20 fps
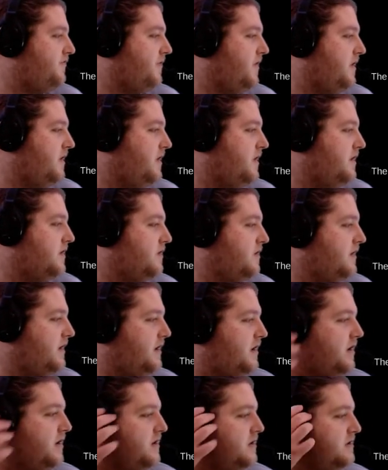Uh, green
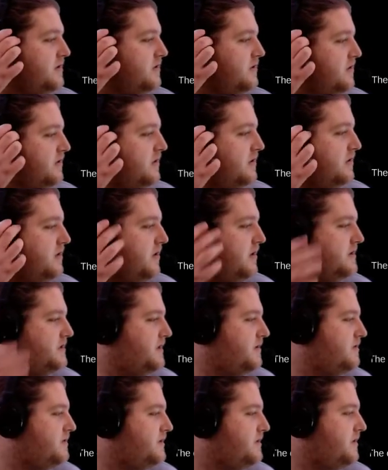hot crosshair
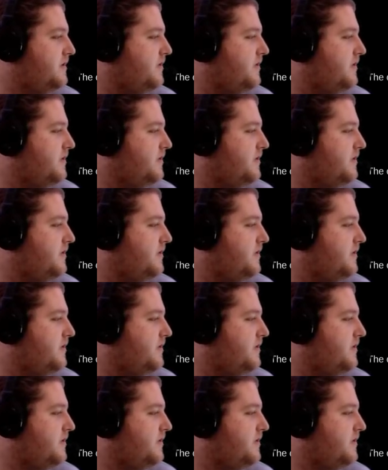will turn